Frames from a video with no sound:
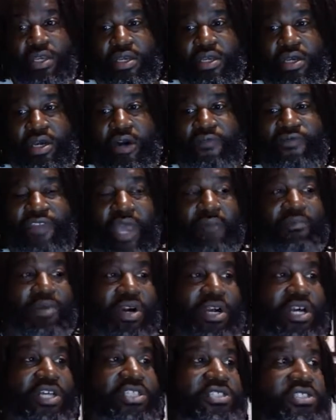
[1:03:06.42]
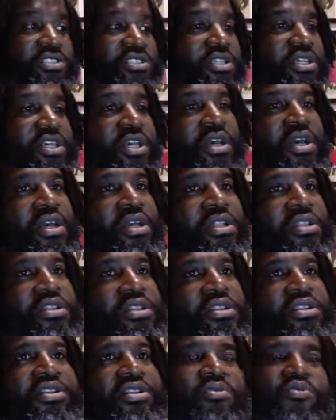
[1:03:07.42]
of that, because
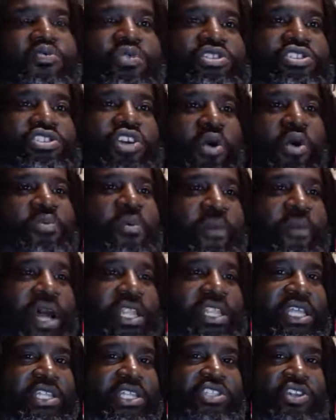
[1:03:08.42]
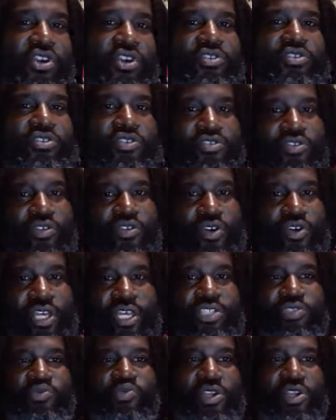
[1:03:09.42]
what's dope about the Eternal story
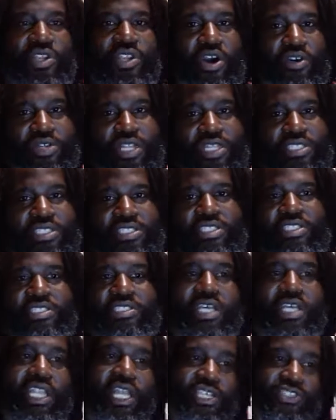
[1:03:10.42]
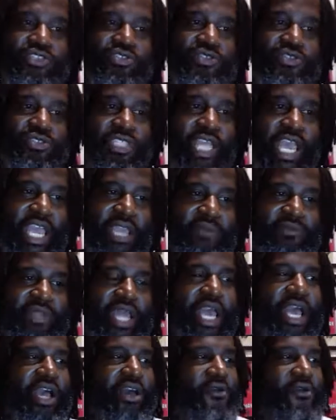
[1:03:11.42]
is we know that Celestials came
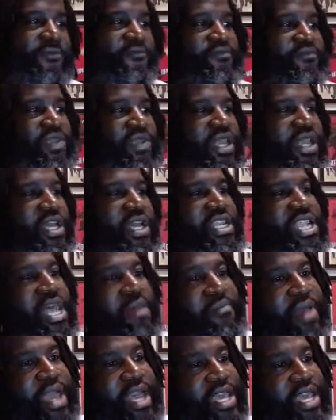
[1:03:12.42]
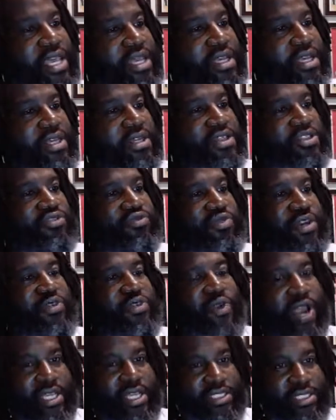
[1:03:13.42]
down. They made 3
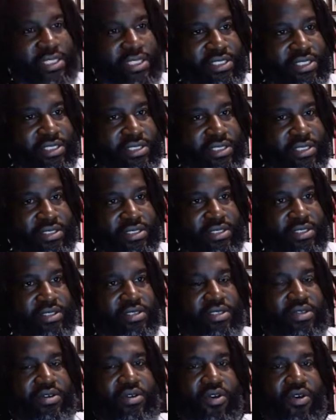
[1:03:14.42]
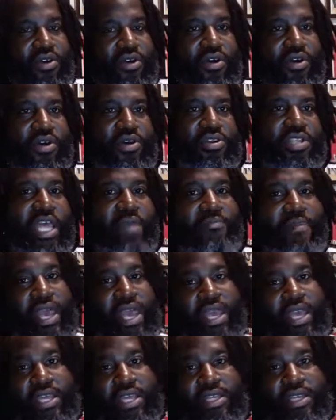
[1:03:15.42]
races. They
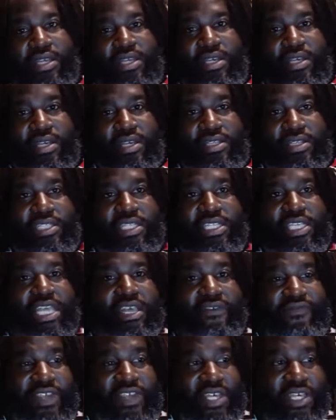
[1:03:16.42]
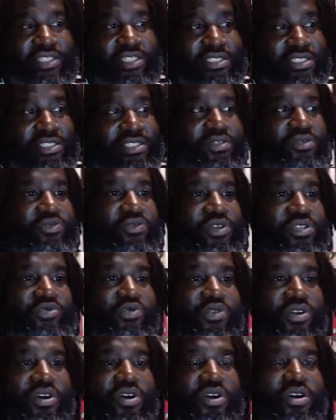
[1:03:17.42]
made the Deviants, which
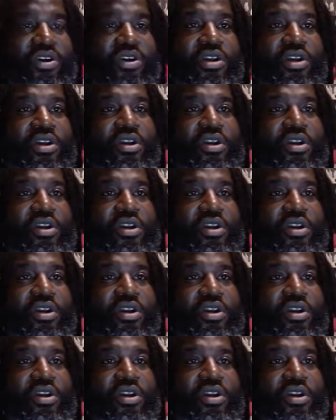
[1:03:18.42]
were